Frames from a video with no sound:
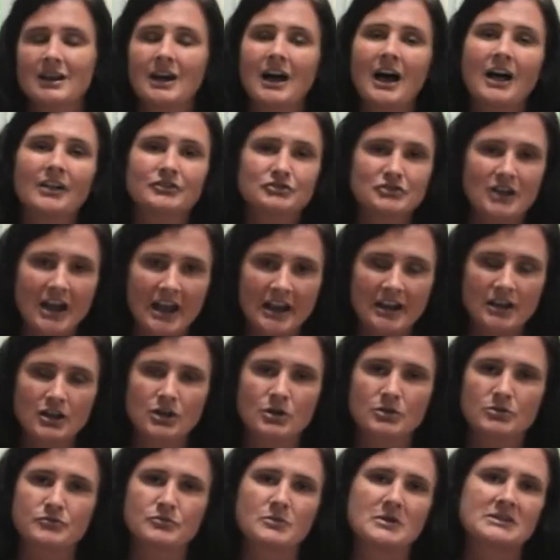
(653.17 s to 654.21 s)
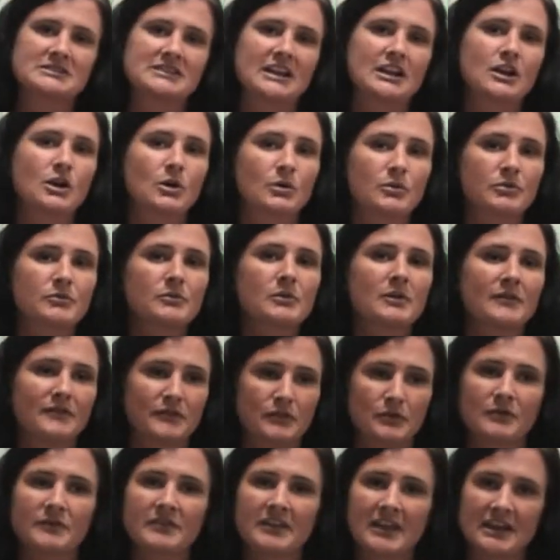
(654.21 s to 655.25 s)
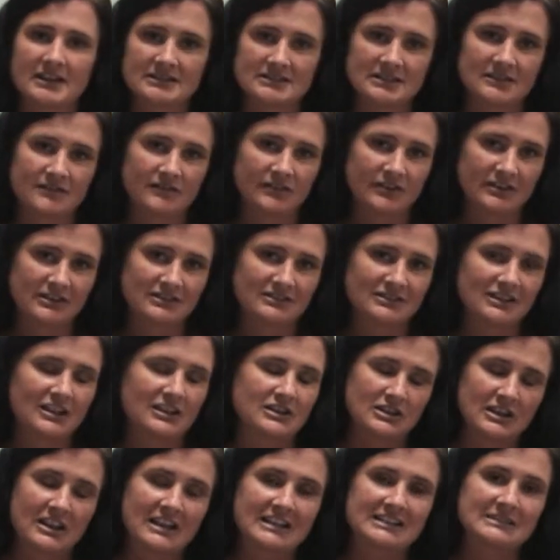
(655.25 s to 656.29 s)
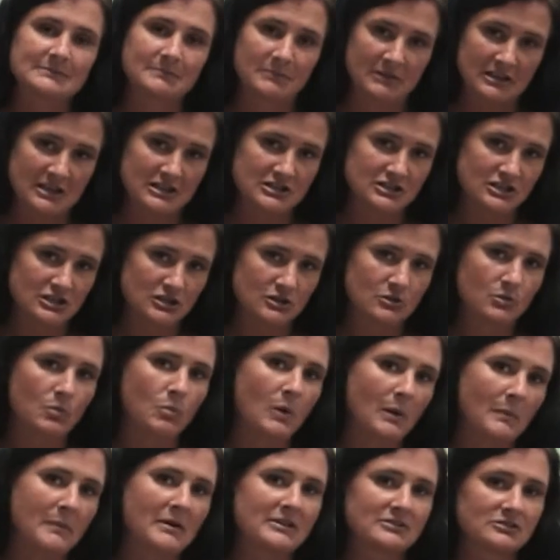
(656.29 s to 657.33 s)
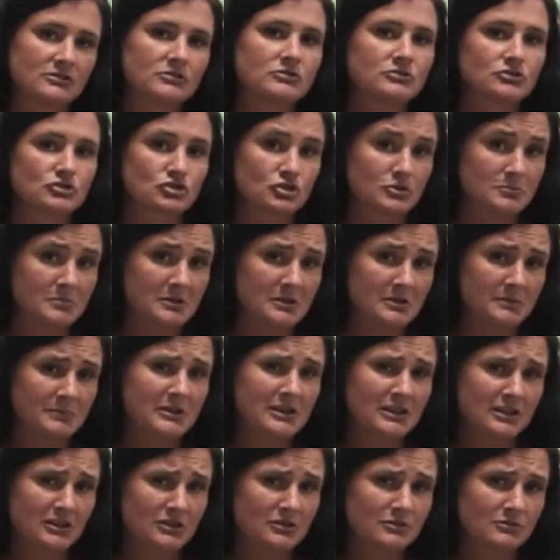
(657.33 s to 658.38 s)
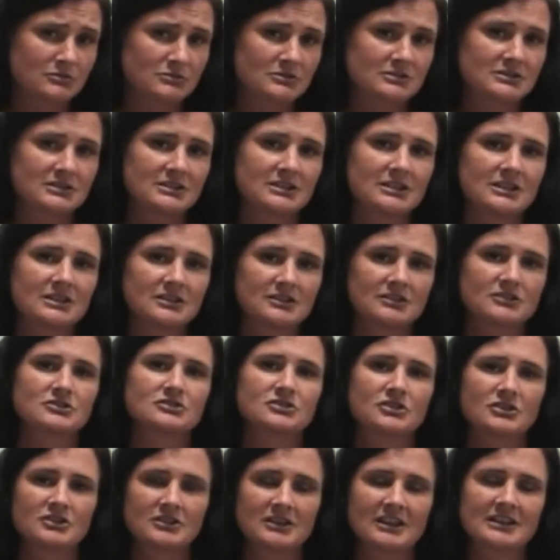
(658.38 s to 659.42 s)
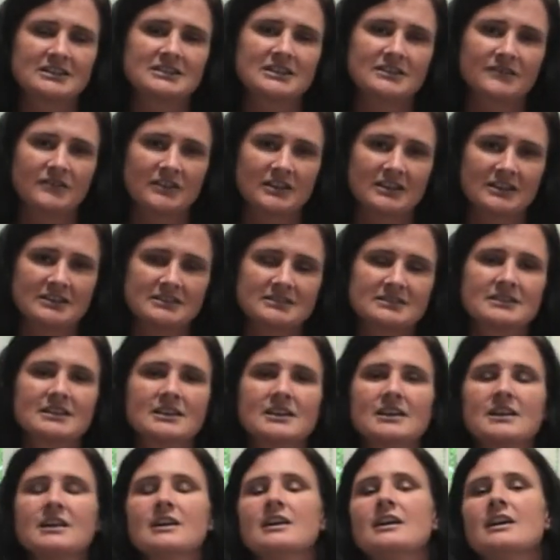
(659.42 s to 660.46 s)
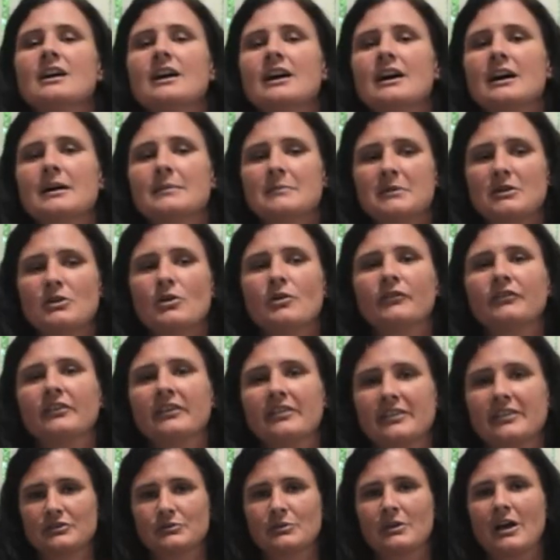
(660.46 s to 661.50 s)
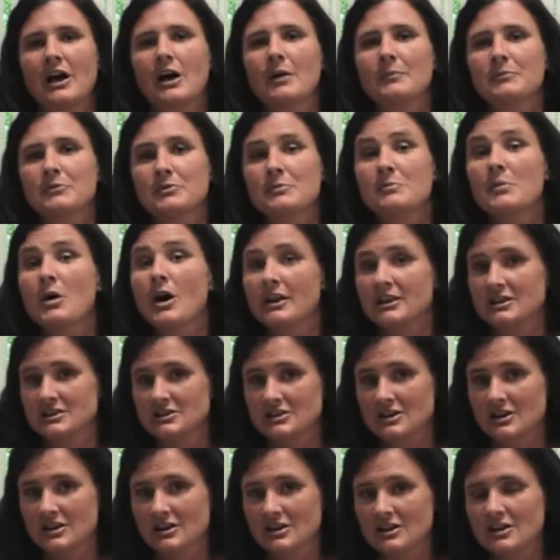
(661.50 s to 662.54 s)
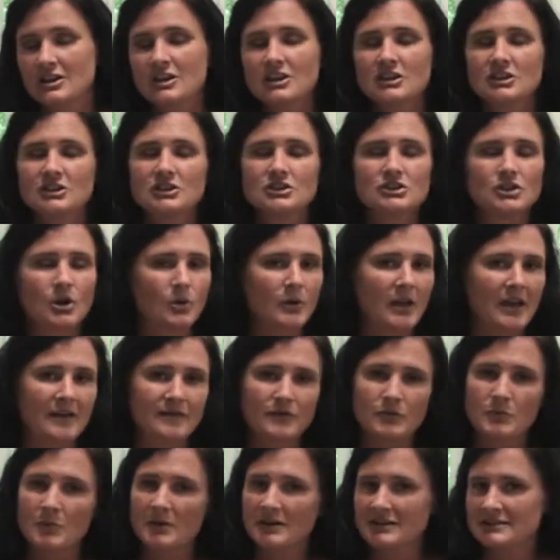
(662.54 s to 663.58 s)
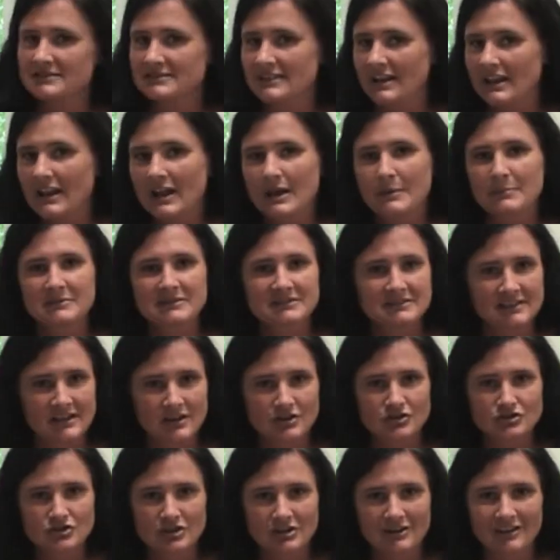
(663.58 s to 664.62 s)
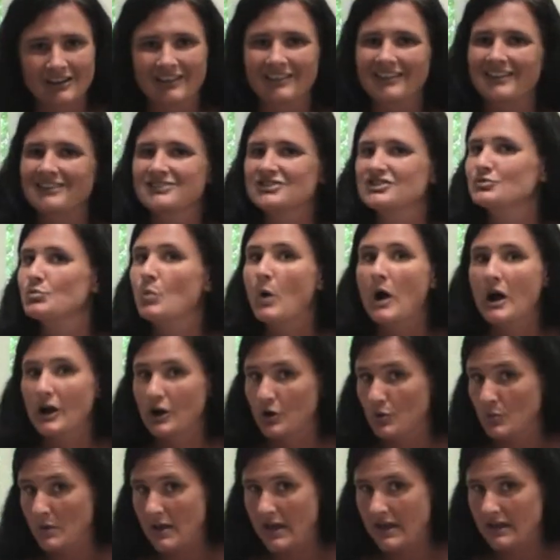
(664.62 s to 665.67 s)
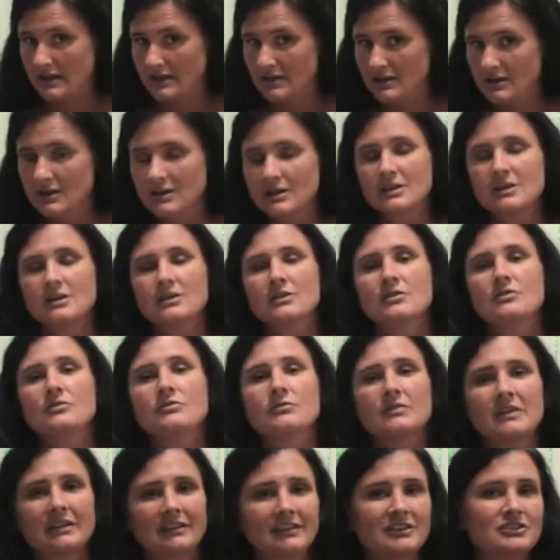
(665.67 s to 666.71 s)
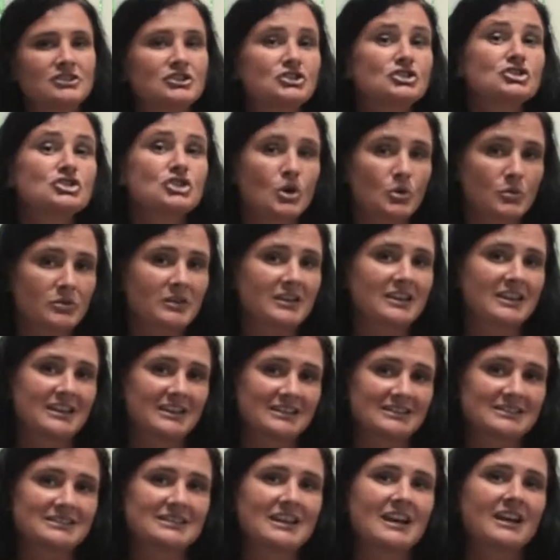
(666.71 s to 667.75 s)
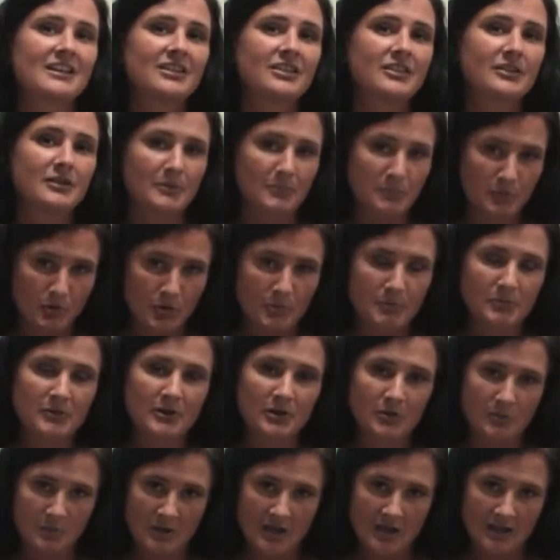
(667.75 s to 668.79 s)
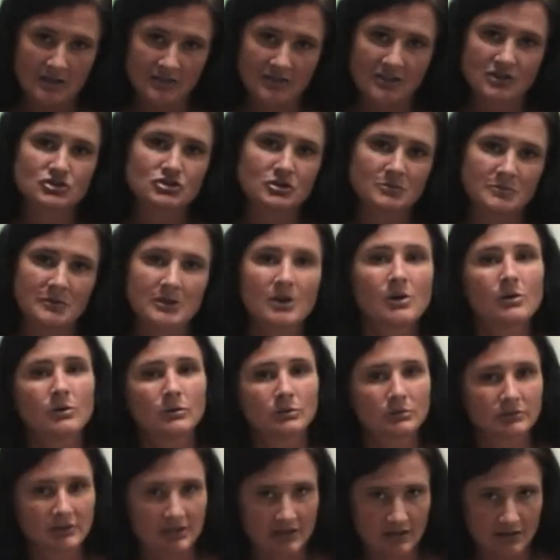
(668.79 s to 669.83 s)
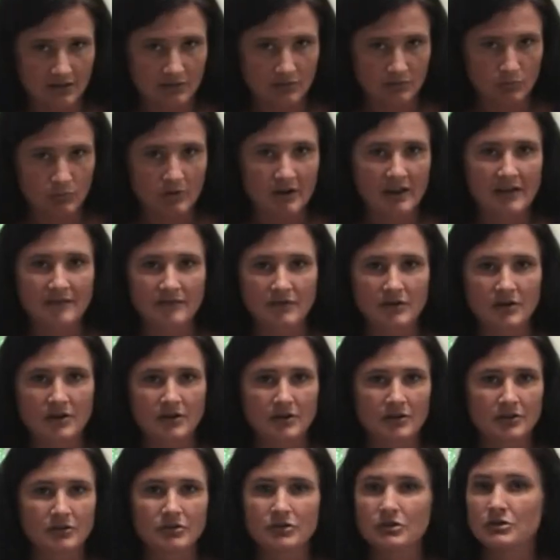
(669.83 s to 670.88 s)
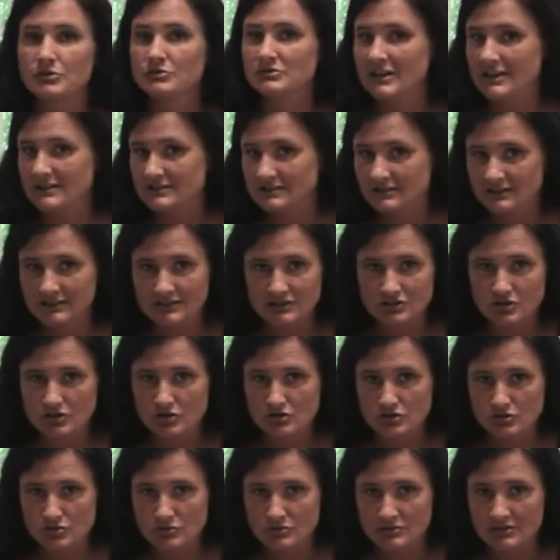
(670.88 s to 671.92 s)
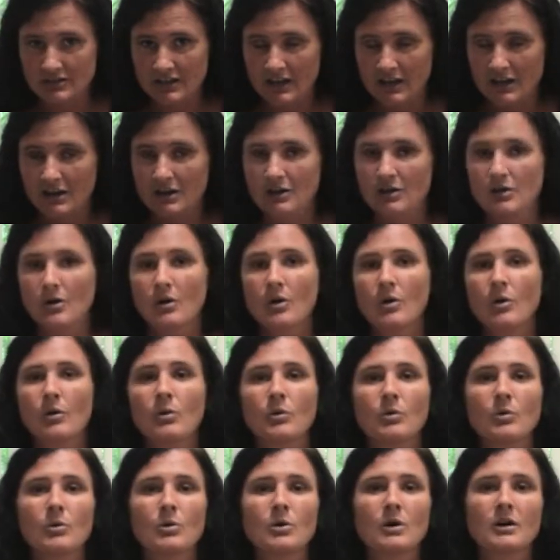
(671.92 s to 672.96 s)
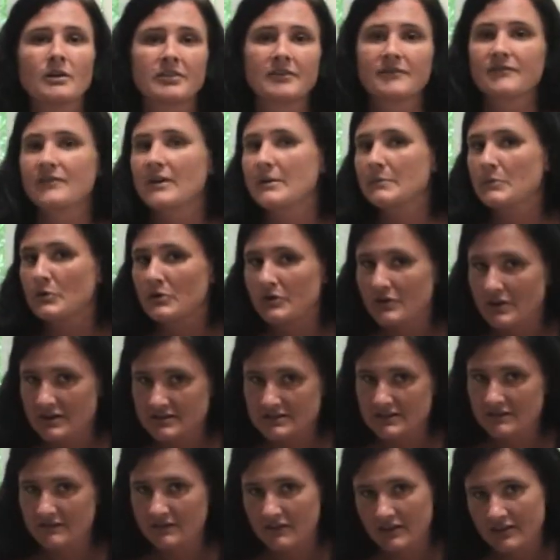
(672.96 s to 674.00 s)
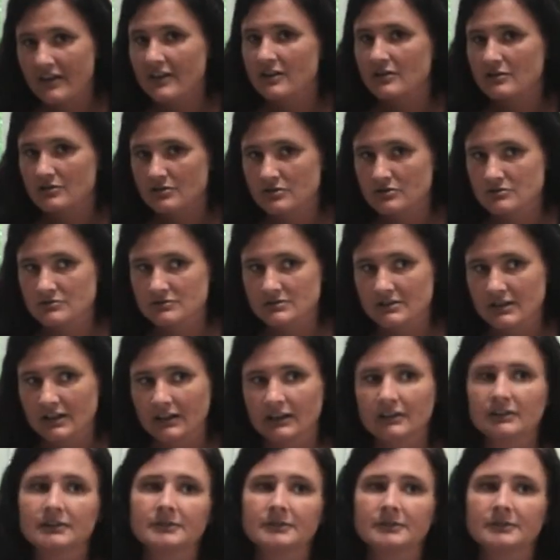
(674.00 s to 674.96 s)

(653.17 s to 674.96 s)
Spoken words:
I'll try to go through, as I go through a few of the activities, and explain to you what muscles should be being used in certain activities. And hopefully will help you monitor. You don't ever want to set up a station and then just walk away. Really just show the kids the appropriate way they should be holding whatever the utensil is you're using or the fine motor activity that you're using.